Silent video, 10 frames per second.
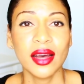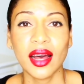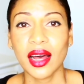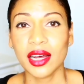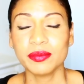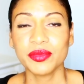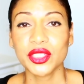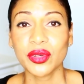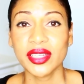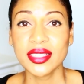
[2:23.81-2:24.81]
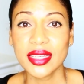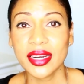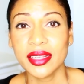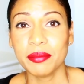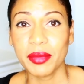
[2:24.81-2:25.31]
um, so I
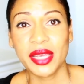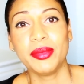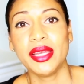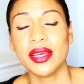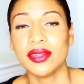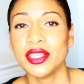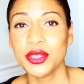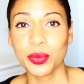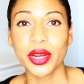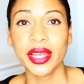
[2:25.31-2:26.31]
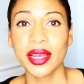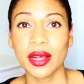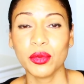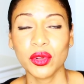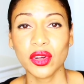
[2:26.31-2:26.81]
decided that maybe on this break
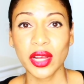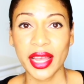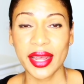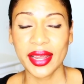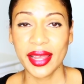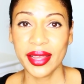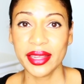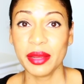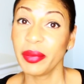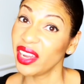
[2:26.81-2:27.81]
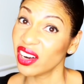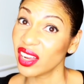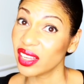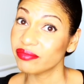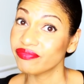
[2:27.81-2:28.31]
I will go ahead and get my hair
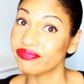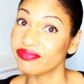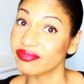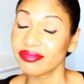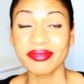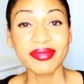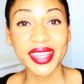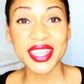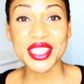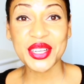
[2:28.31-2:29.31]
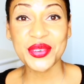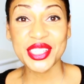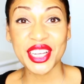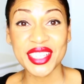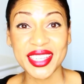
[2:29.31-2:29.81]
cut so we
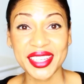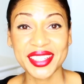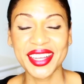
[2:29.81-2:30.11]
shall see